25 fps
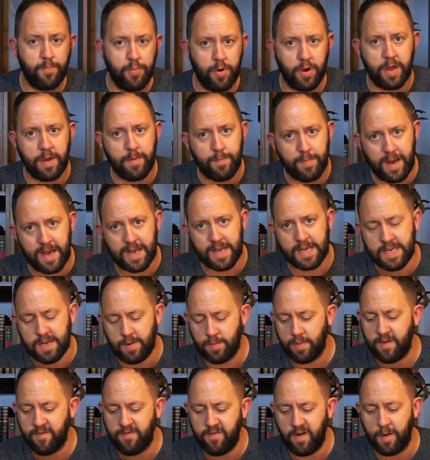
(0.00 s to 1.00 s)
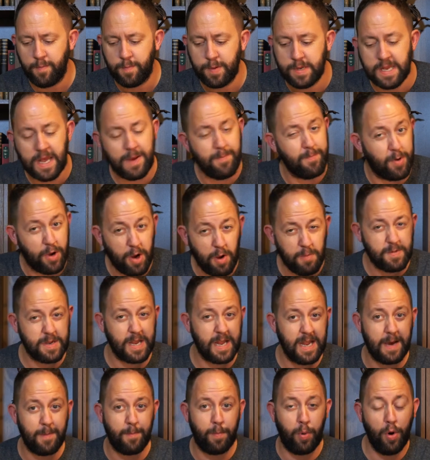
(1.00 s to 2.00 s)
put it past 75%, but up
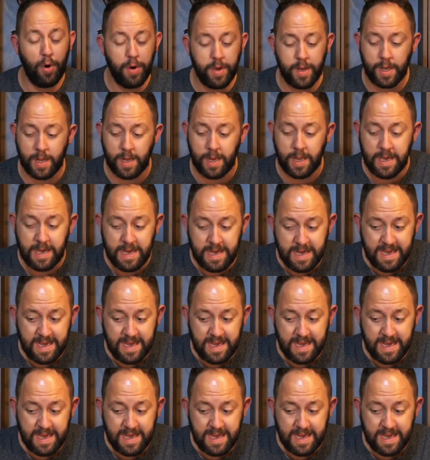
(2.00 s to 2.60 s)
to that point,